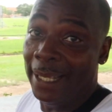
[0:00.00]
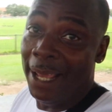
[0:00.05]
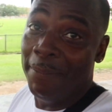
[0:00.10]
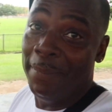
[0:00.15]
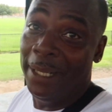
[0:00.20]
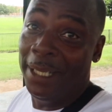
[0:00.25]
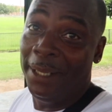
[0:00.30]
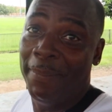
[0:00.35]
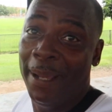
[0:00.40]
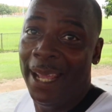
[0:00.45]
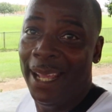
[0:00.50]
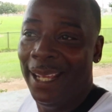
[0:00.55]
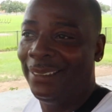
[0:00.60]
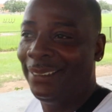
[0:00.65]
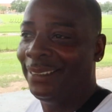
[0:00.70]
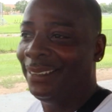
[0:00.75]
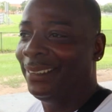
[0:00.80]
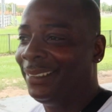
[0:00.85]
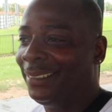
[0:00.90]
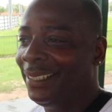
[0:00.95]
that many
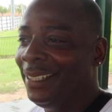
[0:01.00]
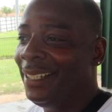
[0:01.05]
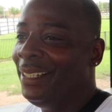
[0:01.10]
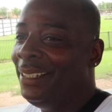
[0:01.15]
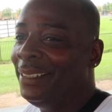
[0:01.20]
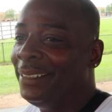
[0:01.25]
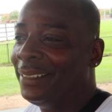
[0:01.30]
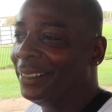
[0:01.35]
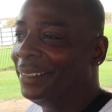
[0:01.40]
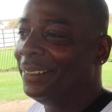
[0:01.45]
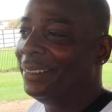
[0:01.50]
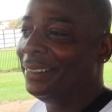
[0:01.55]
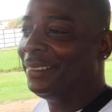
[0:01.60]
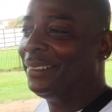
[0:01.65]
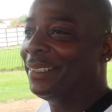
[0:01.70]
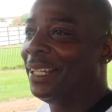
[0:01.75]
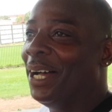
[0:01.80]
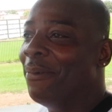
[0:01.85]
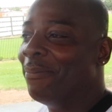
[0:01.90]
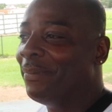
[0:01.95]
baskets
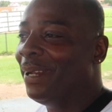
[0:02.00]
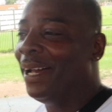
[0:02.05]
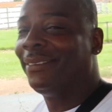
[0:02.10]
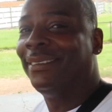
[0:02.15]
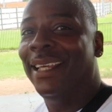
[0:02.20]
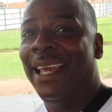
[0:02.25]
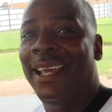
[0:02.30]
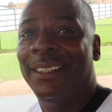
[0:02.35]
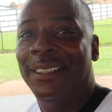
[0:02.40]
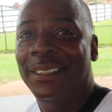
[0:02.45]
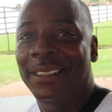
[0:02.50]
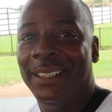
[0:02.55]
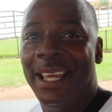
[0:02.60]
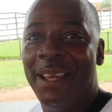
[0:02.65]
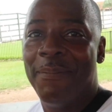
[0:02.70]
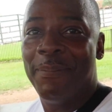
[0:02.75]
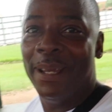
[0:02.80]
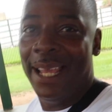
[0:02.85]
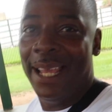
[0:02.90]
because I'm not that good at